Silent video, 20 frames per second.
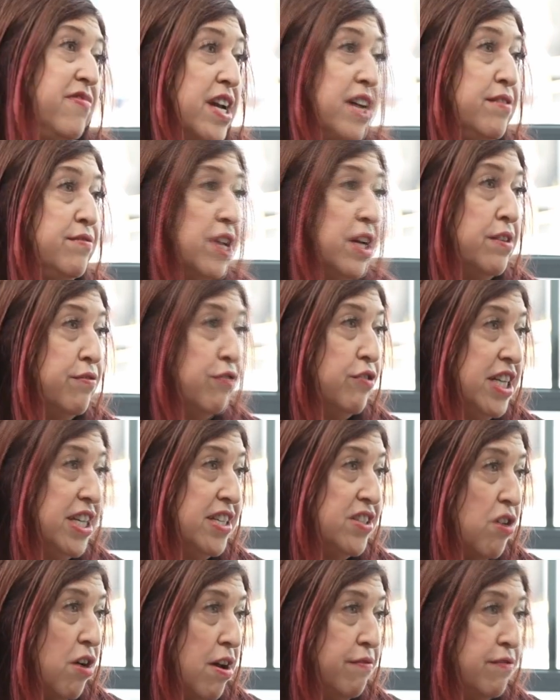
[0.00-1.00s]
fight, flight,
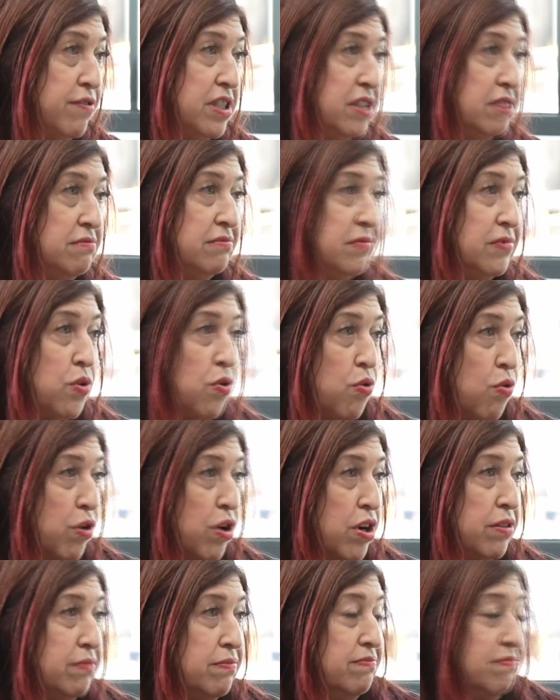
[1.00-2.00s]
freeze often,
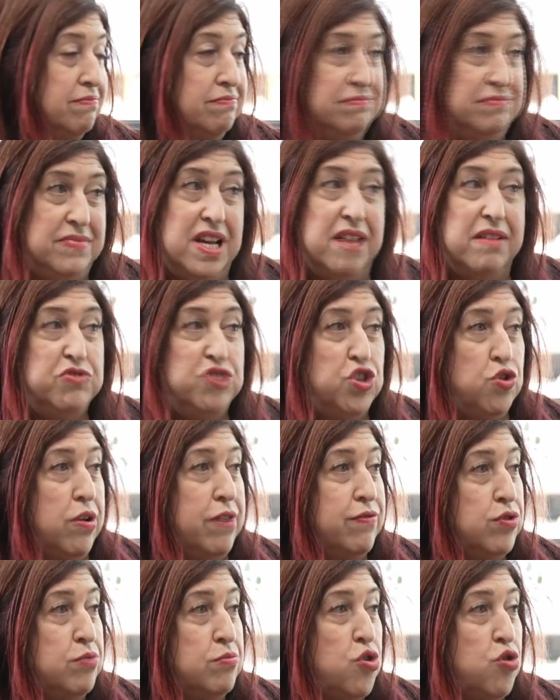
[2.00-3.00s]
or a
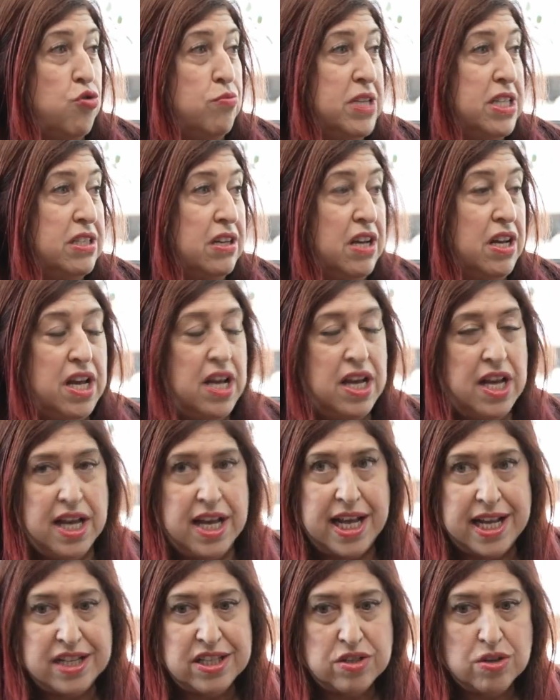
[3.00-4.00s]
joyful moment.
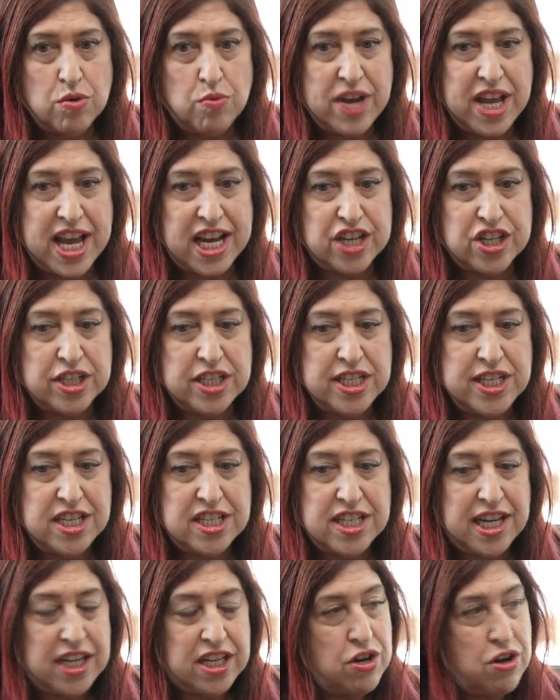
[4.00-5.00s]
And so we actually
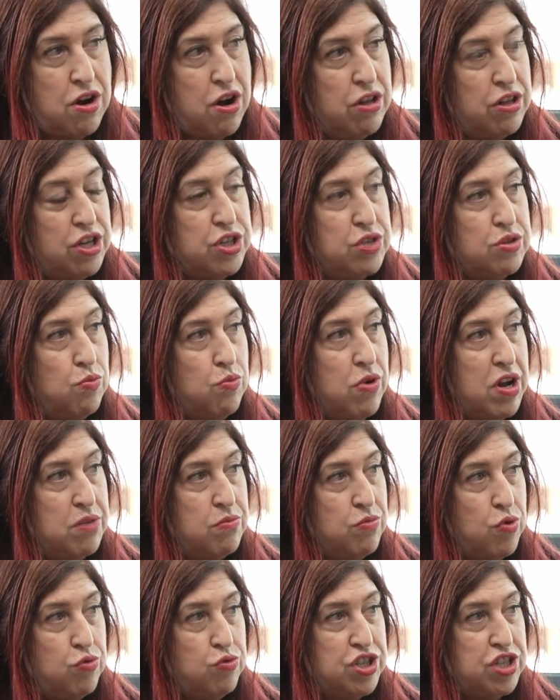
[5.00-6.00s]
need to acknowledge what
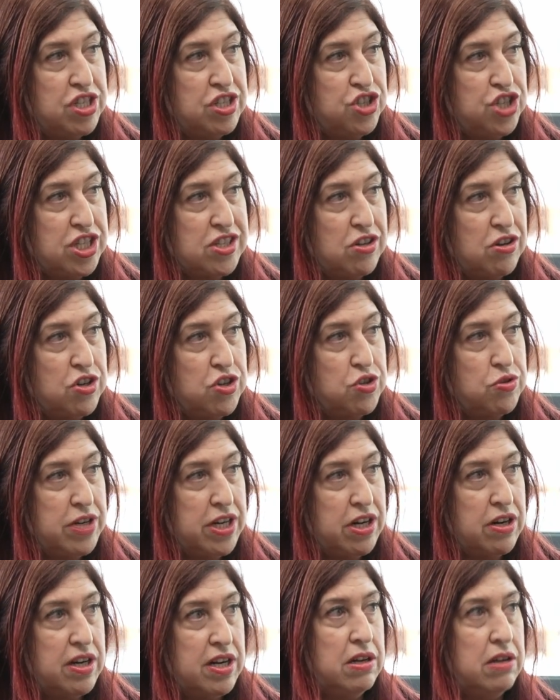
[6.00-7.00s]
emotion just got
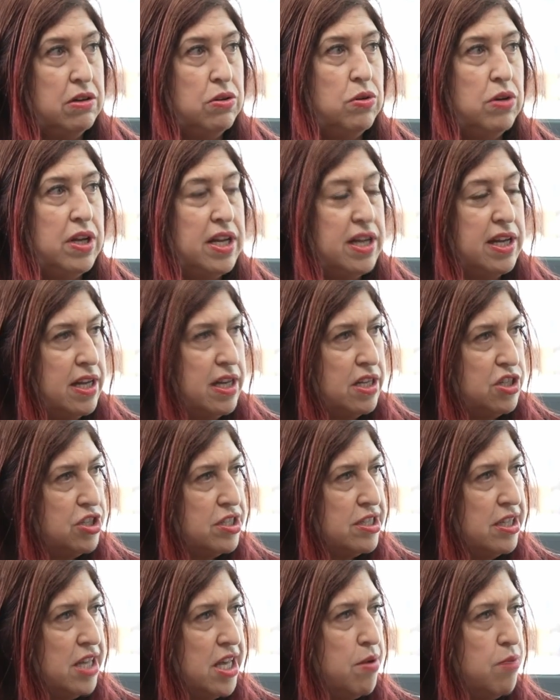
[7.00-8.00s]
triggered.
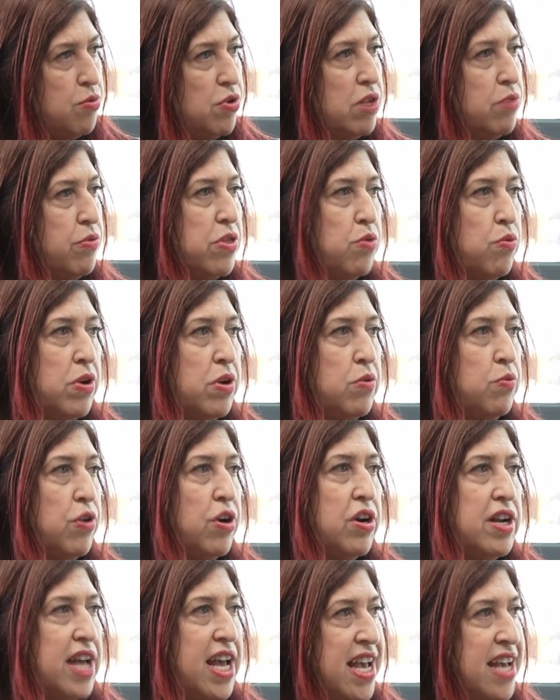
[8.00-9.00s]
Just label it with one
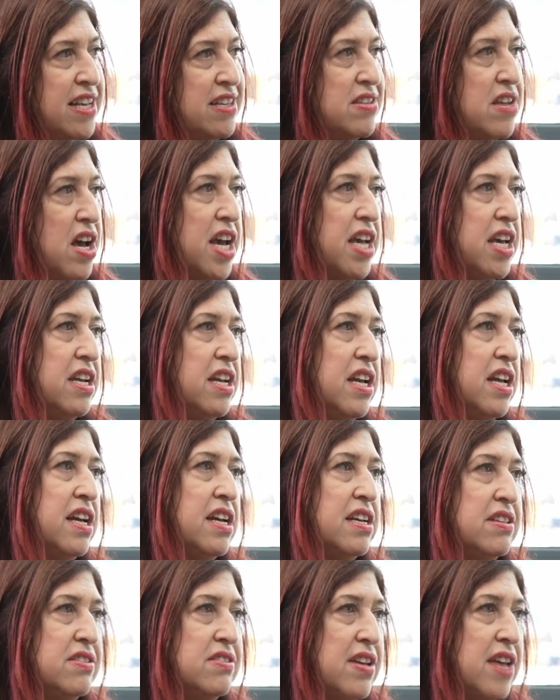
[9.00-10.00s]
word
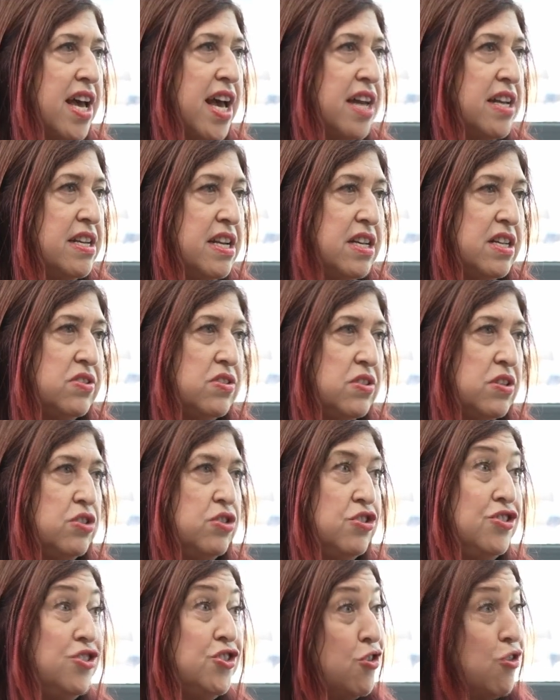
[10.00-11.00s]
anxiety,
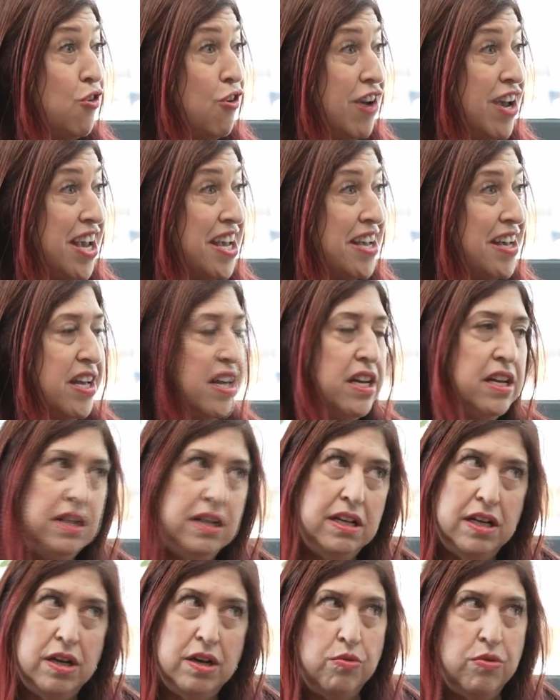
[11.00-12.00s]
sadness, mm-hmm. joy,
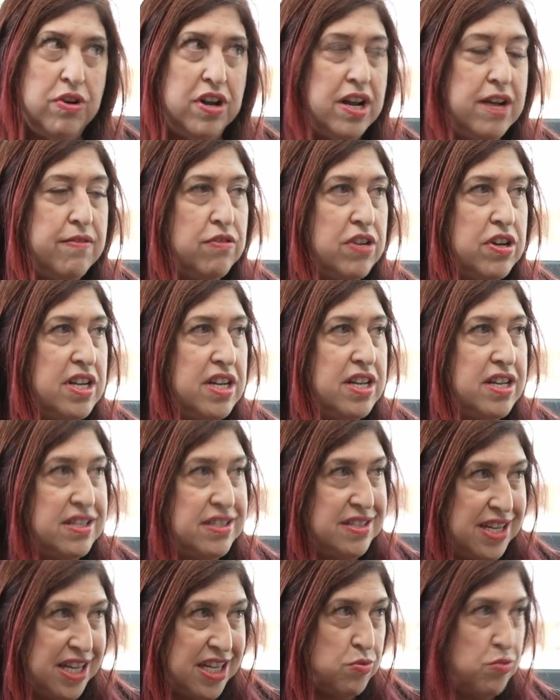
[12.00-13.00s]
whatever it
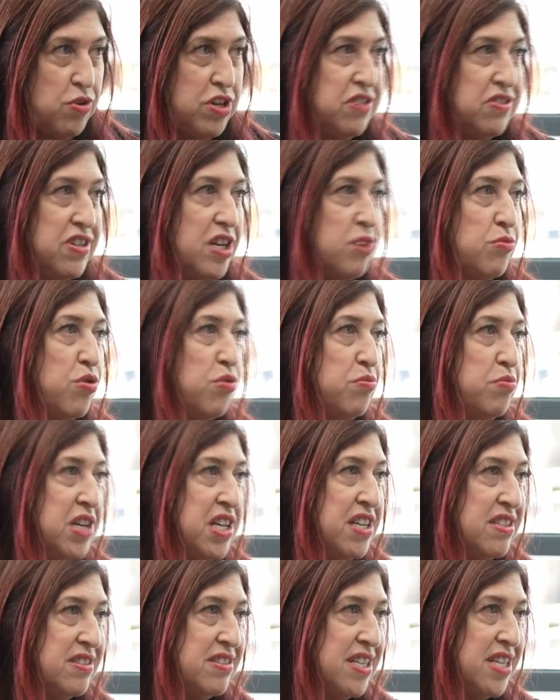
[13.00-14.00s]
is. It's what you said about
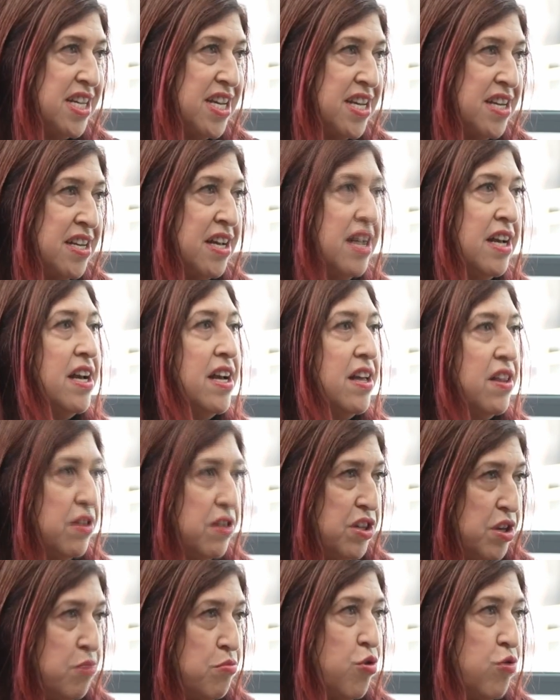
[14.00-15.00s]
being seen.
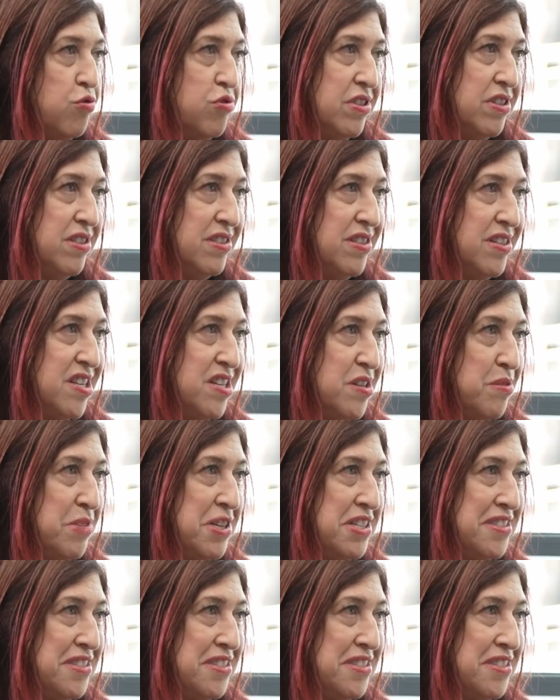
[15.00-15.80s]
The emotions need